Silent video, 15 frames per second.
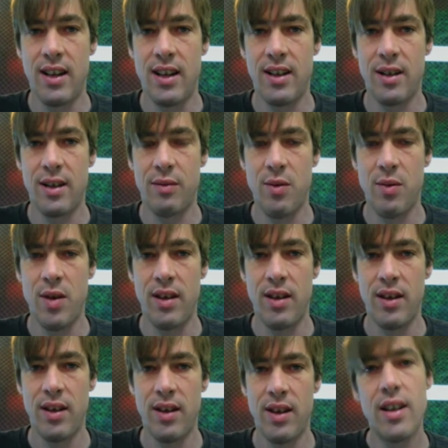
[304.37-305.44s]
this point.
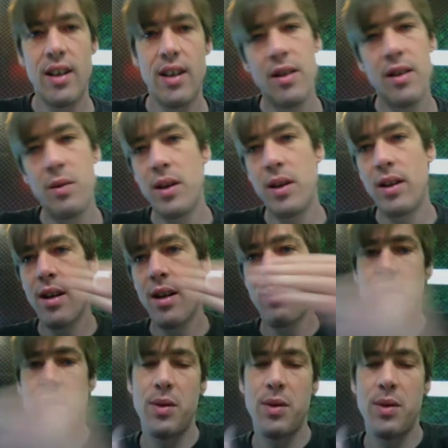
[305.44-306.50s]
And then the will comes
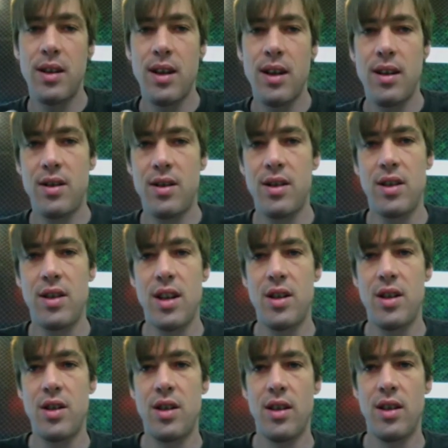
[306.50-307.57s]
up with another
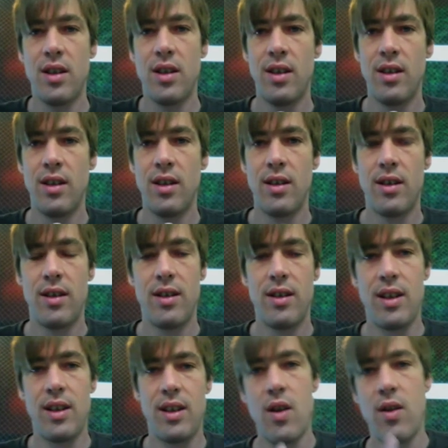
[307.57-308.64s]
suggestion. You
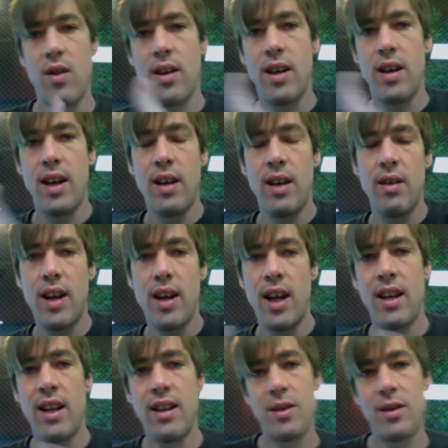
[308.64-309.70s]
know, and, and
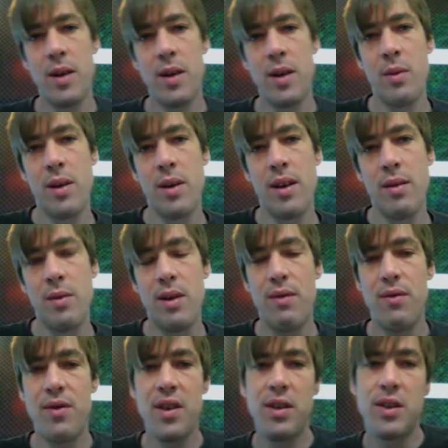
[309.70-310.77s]
in this way we, we
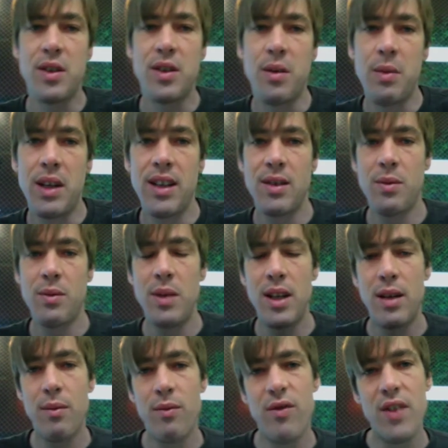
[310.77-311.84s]
filter because we
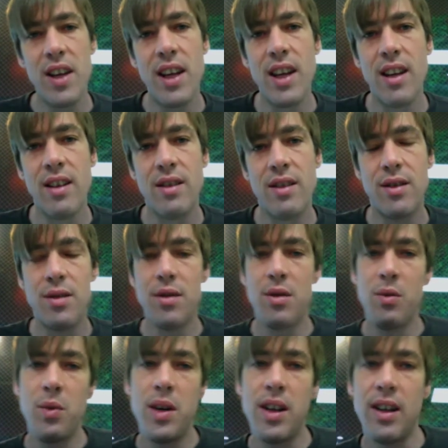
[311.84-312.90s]
can feed to the
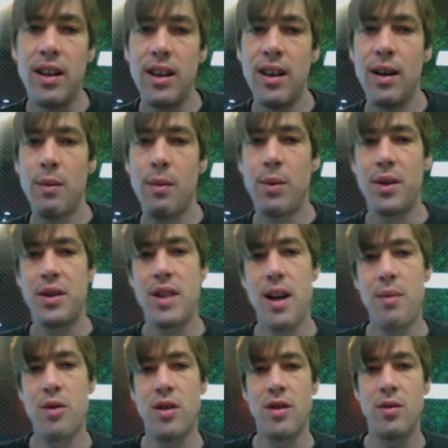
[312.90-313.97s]
will
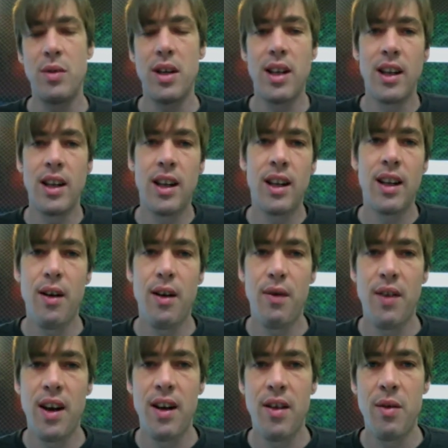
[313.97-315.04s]
perceptions. We can clarify
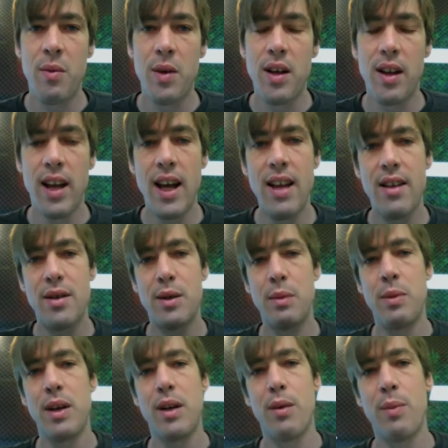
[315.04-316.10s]
to the will, hey, there's a
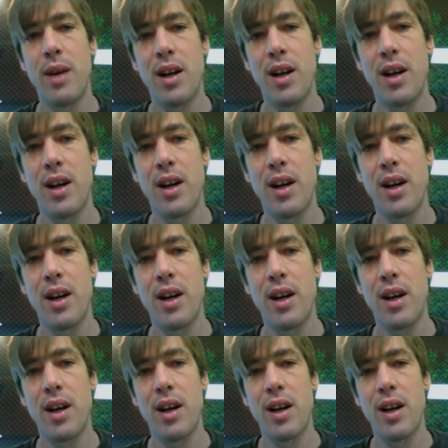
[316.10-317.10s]
bigger picture. And the will,